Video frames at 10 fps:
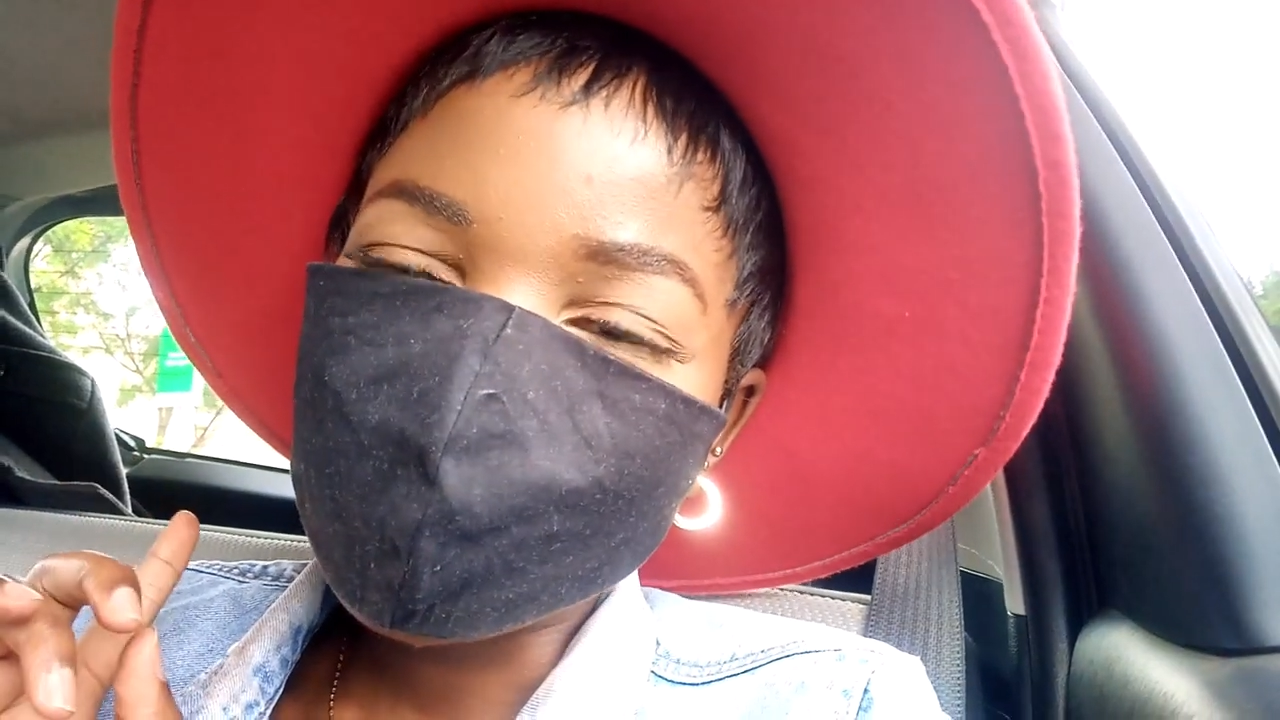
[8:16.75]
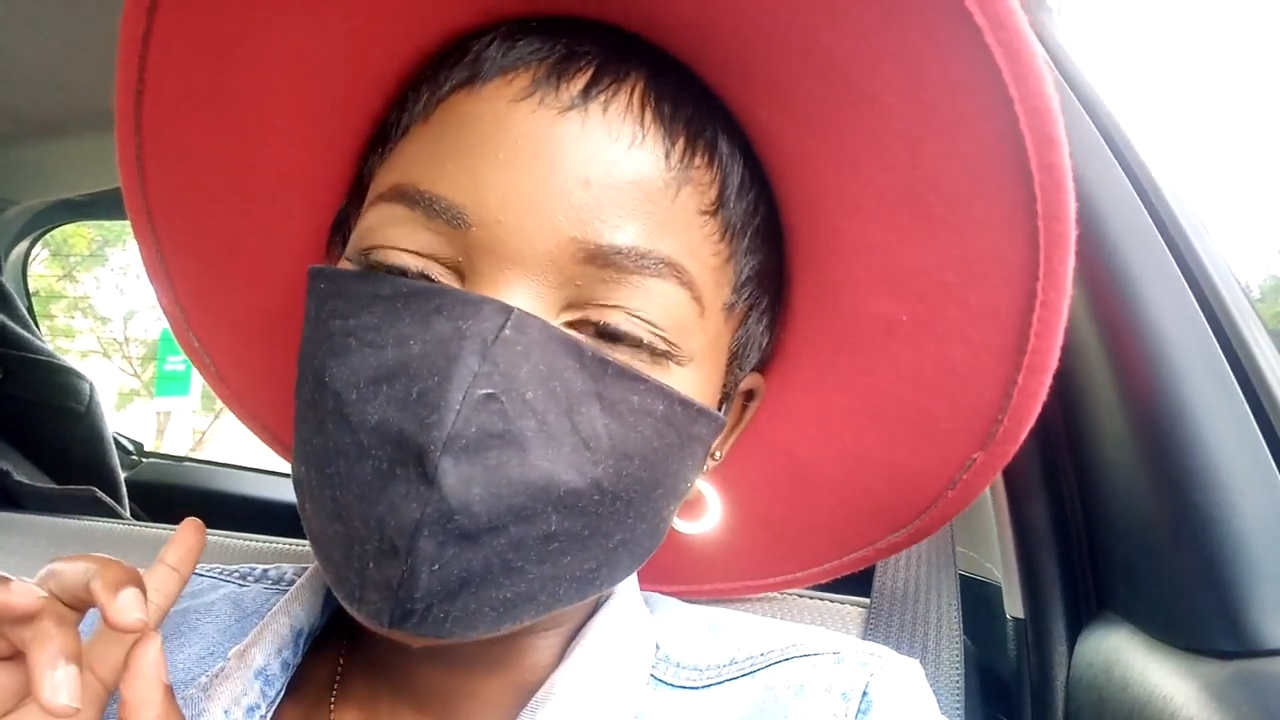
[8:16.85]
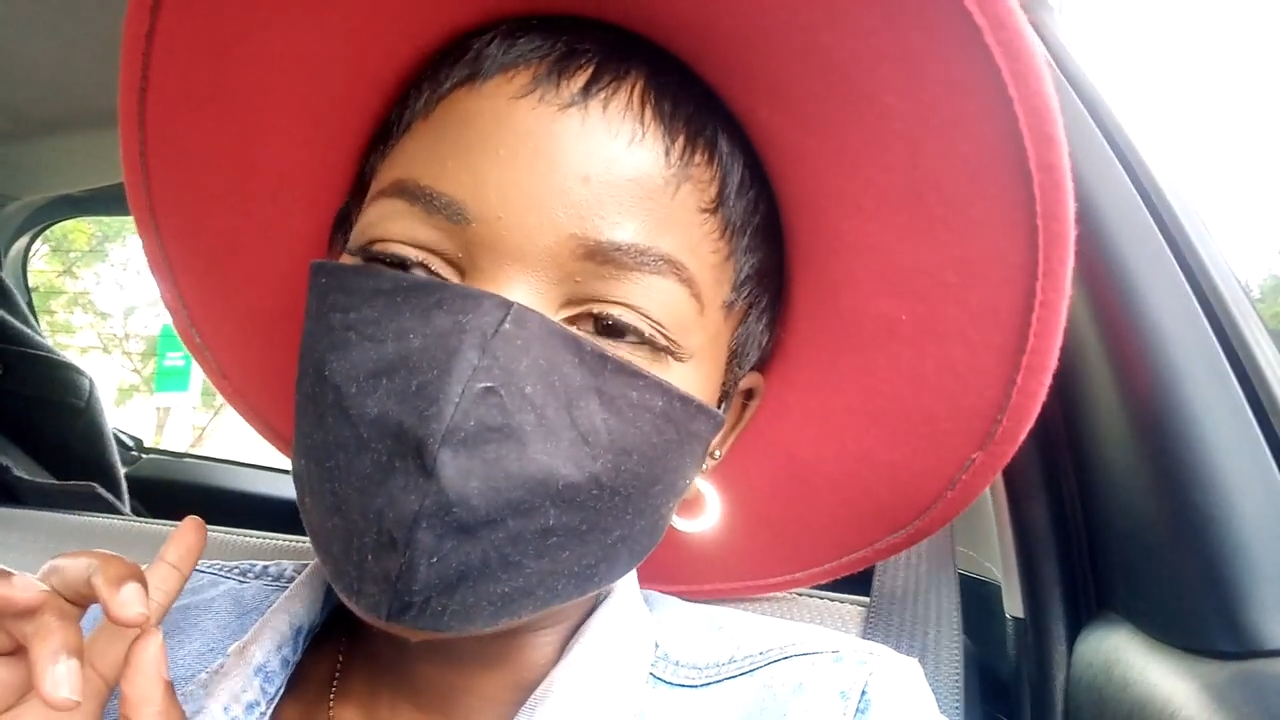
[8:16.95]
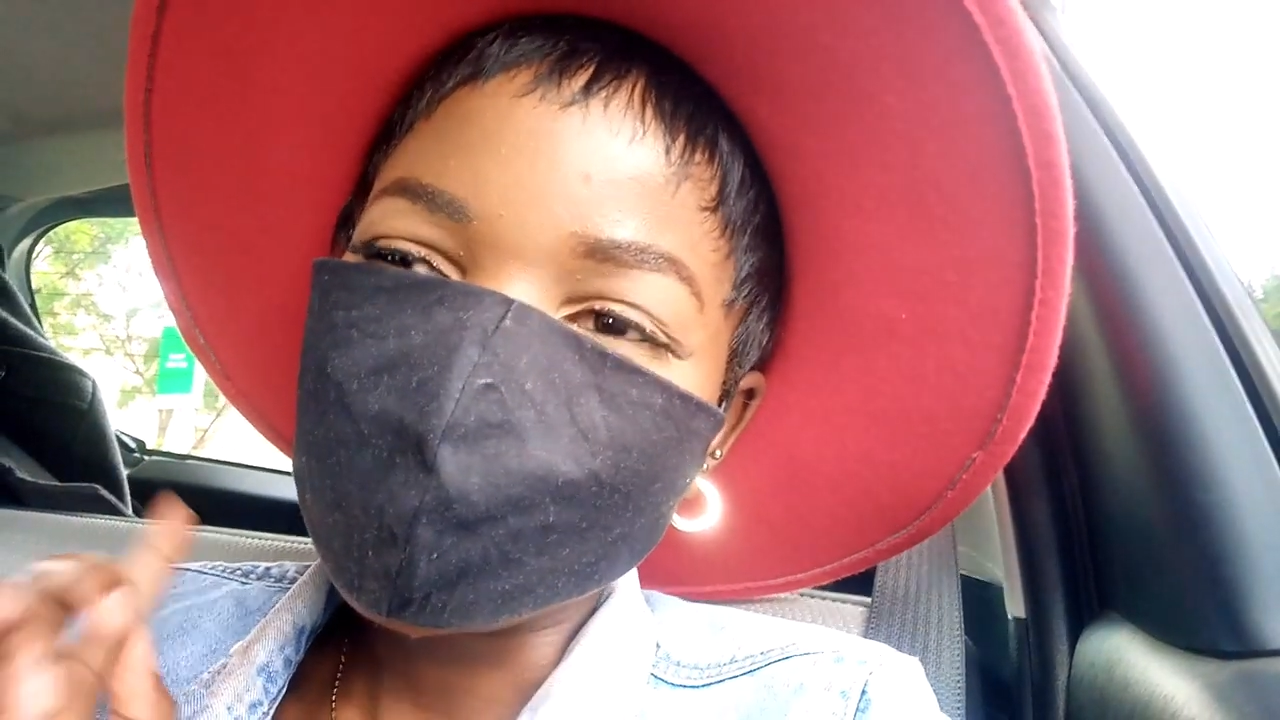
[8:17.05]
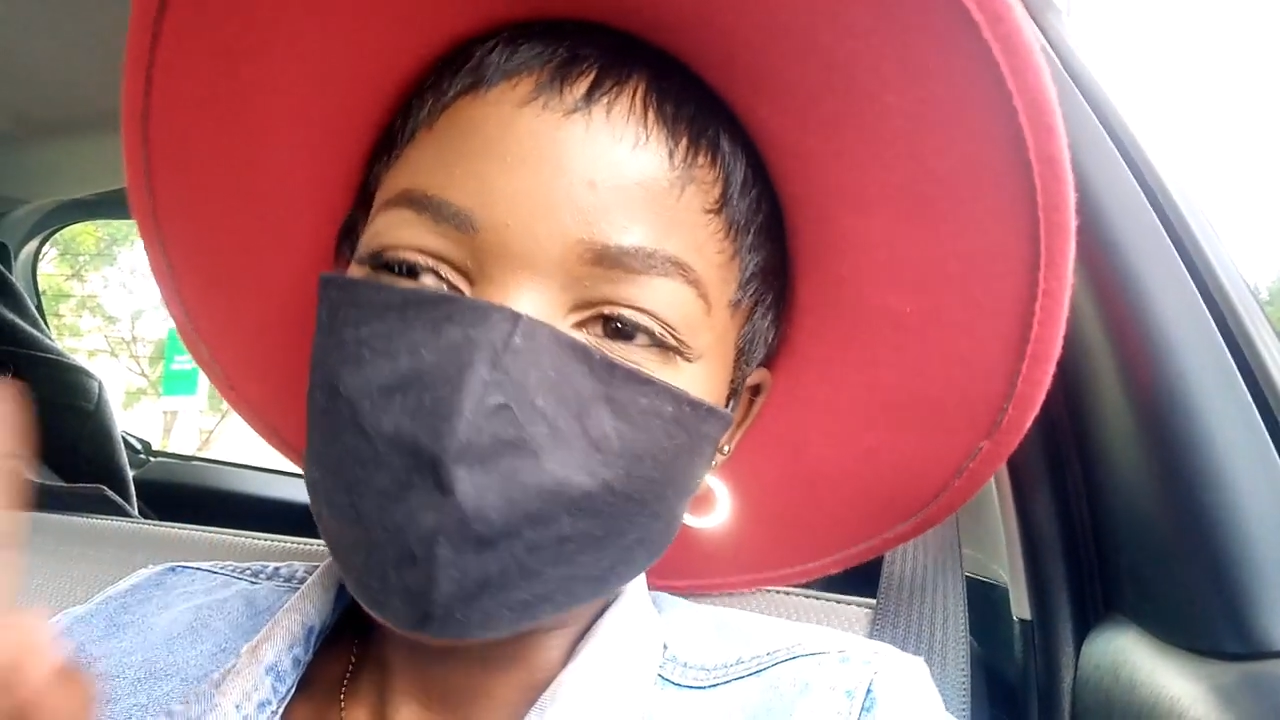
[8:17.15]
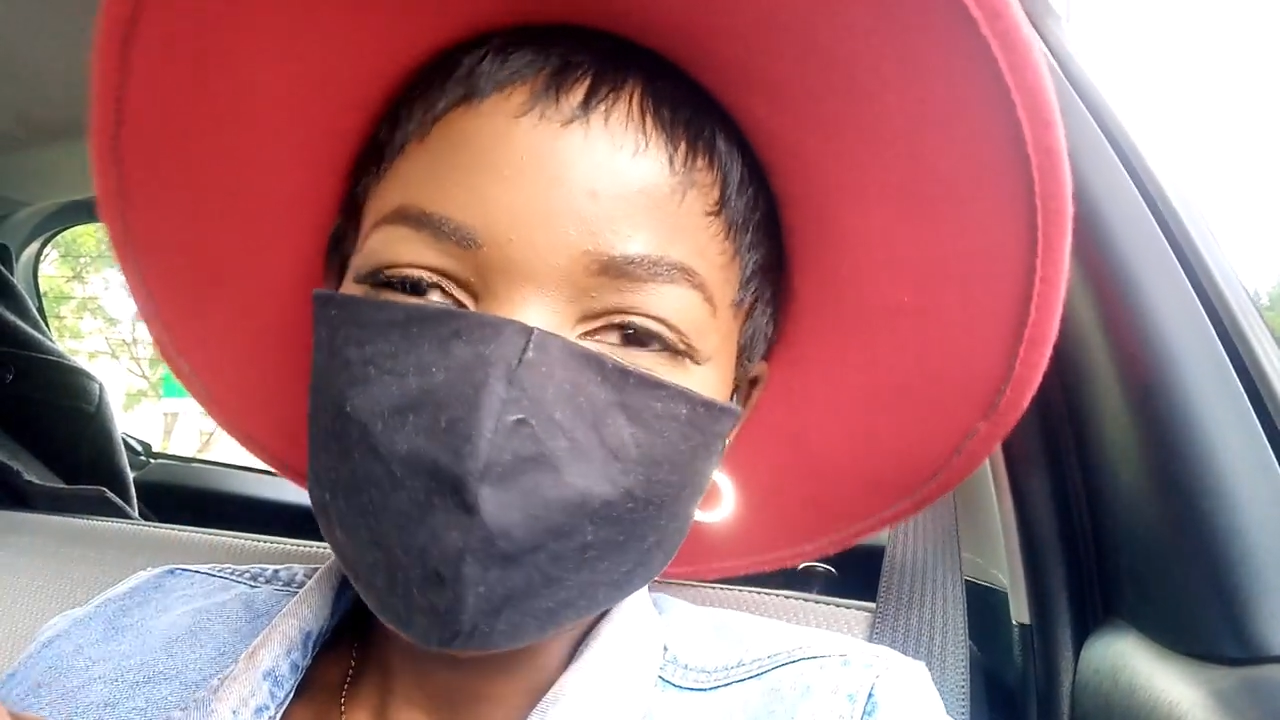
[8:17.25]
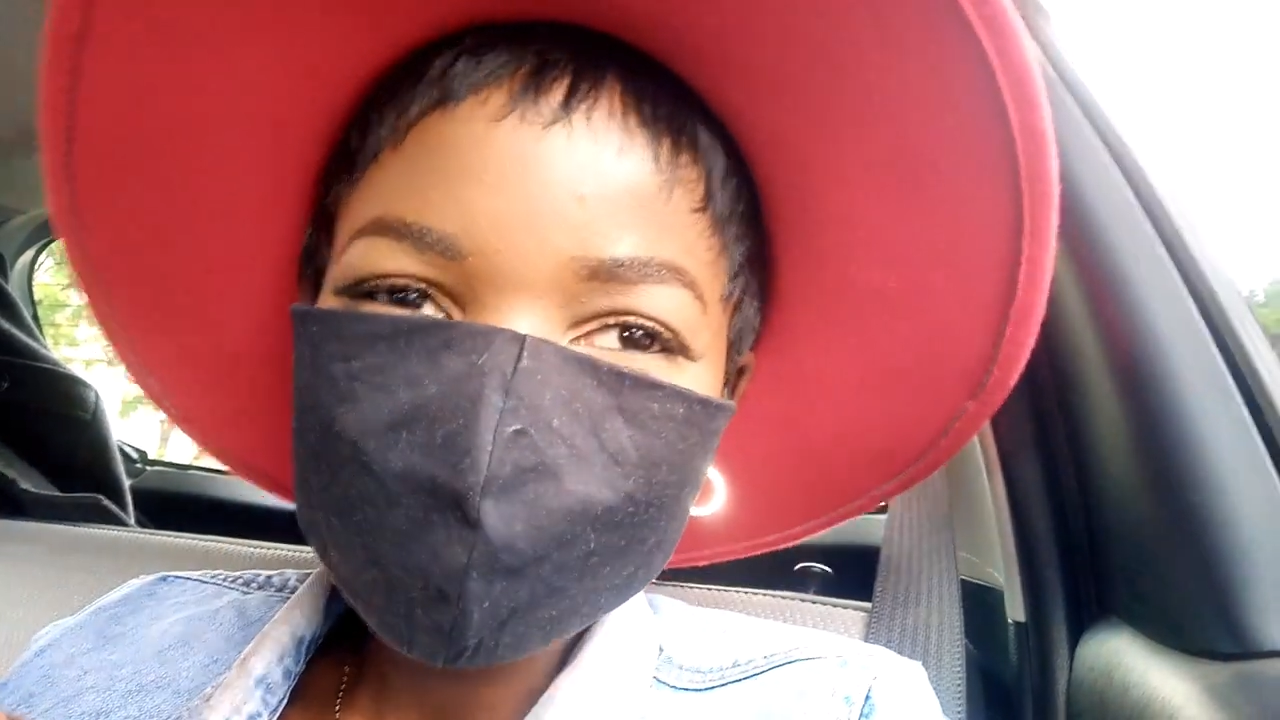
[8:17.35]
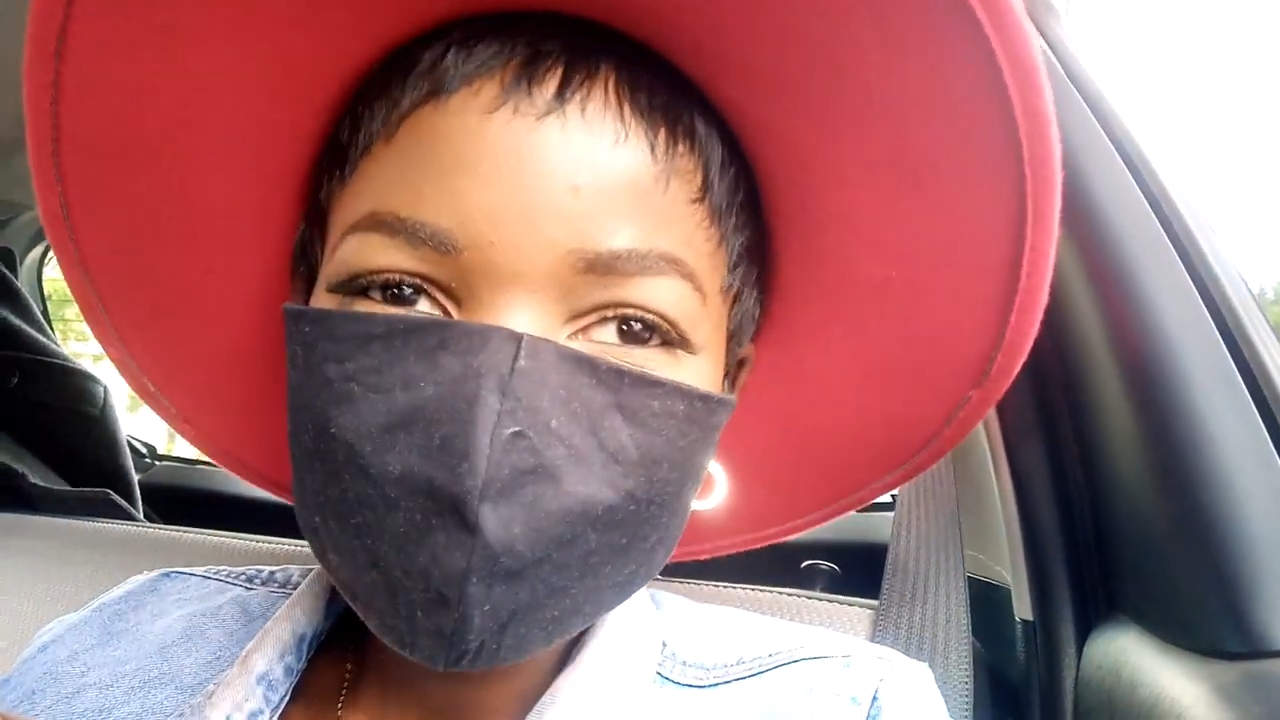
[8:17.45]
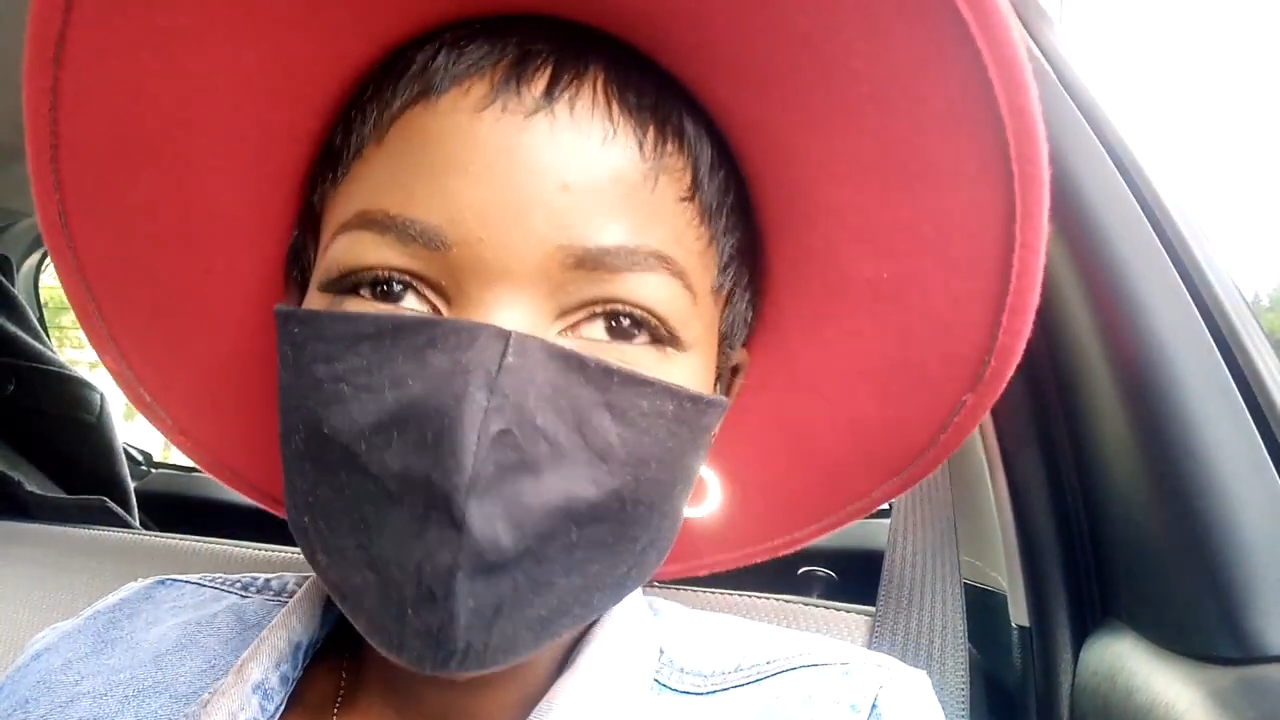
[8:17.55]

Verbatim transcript: to film